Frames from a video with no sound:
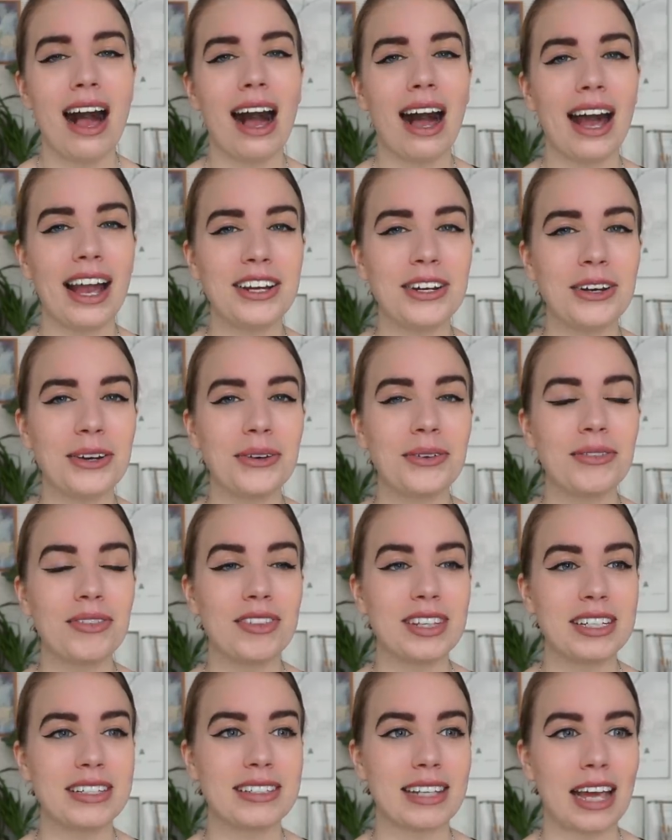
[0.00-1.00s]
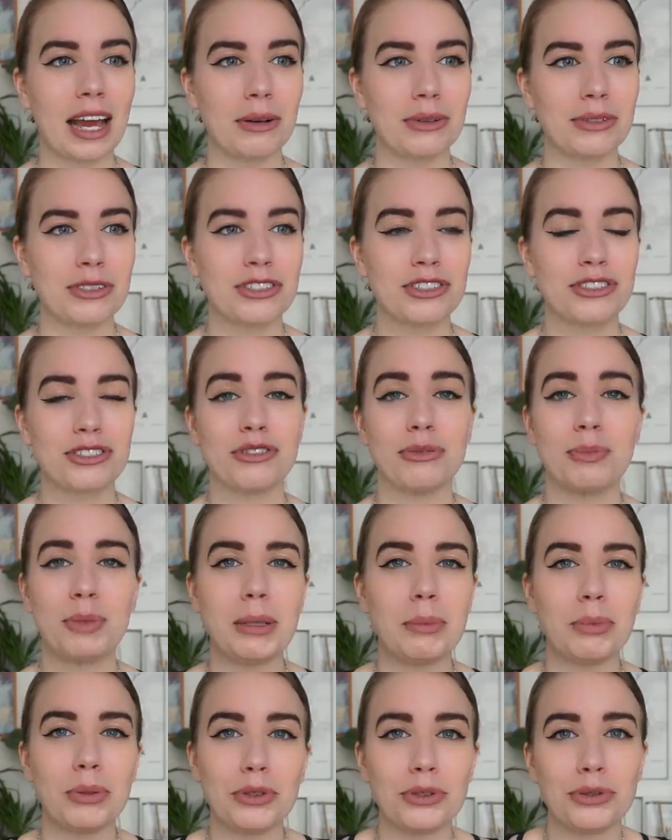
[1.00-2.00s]
I know this sounds to
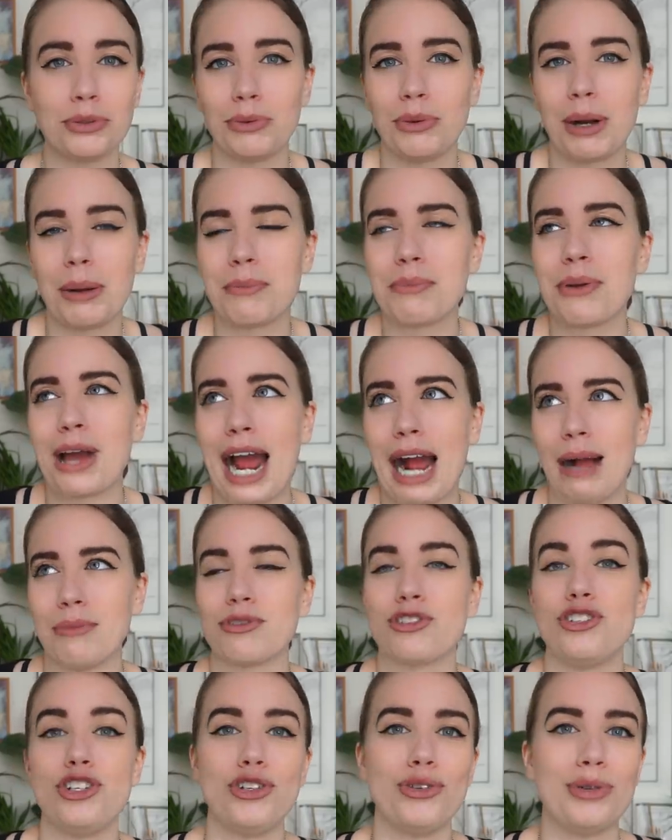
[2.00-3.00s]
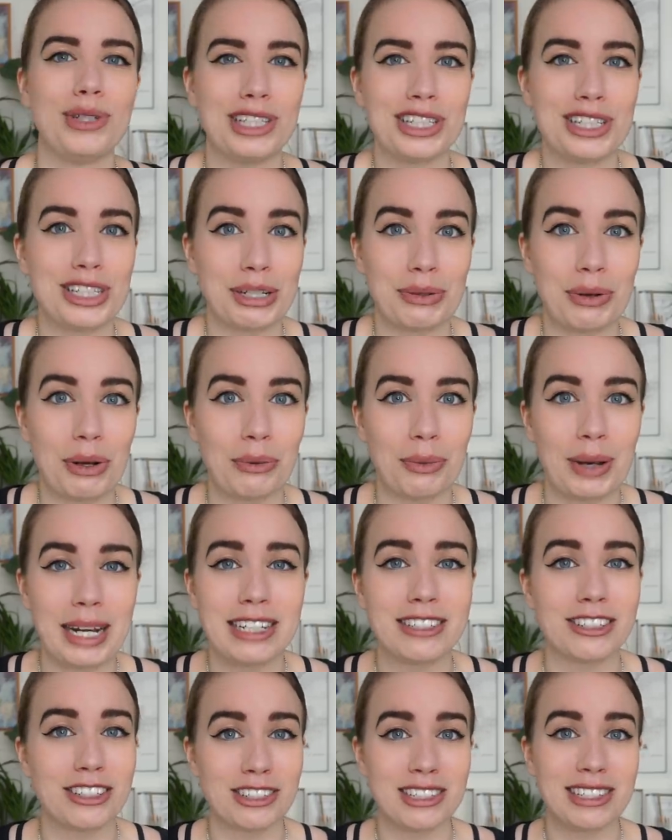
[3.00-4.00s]
people who are perhaps new in the zero
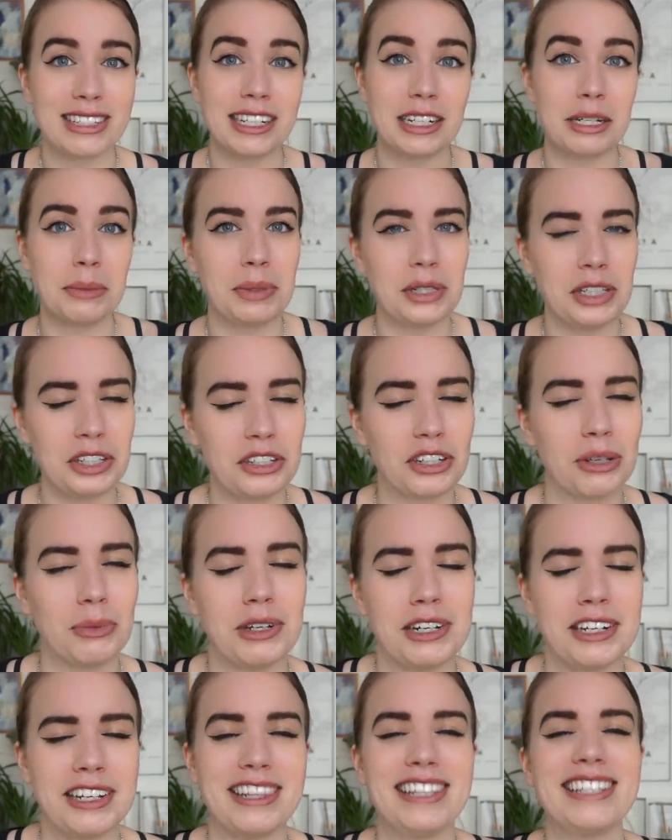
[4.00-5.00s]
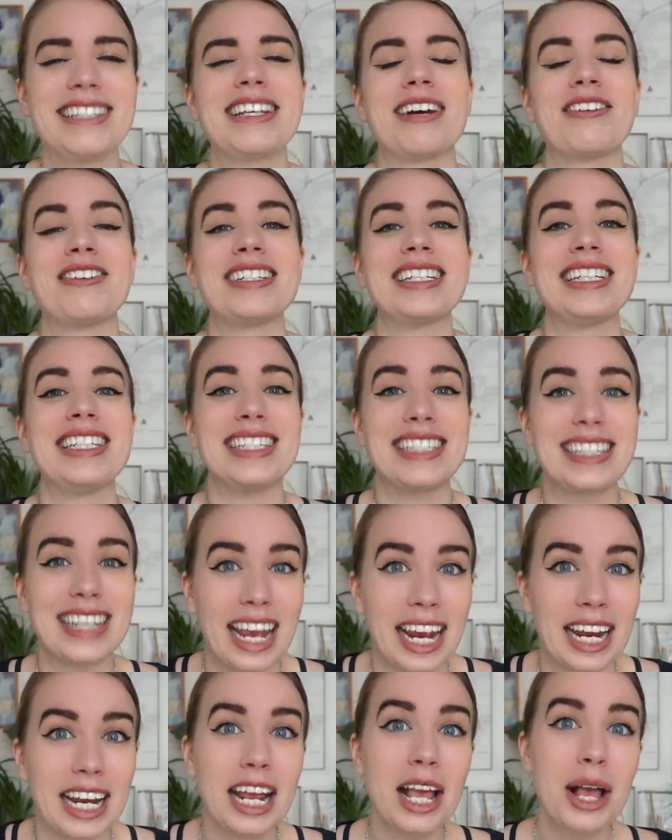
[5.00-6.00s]
waste or sustainability community, this sounds
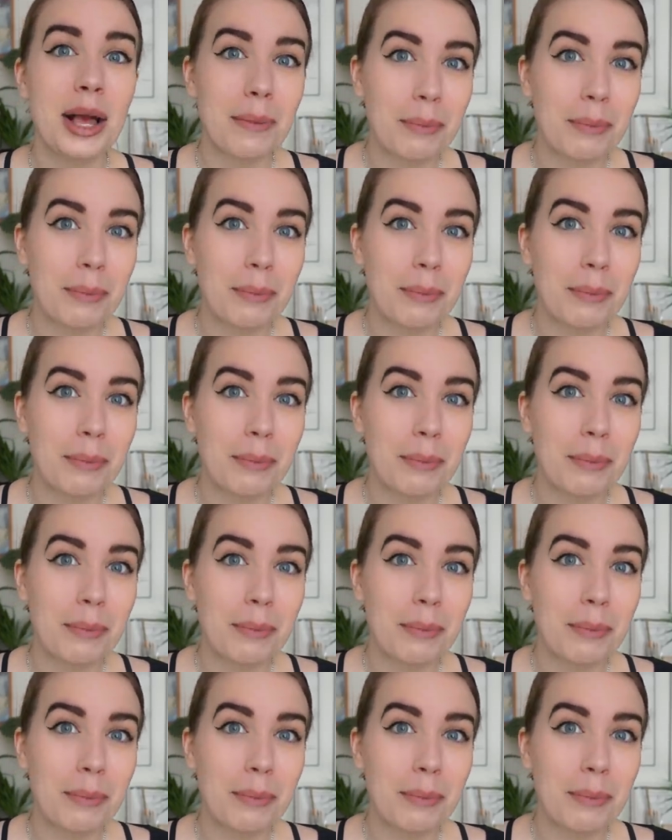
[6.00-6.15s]
insane.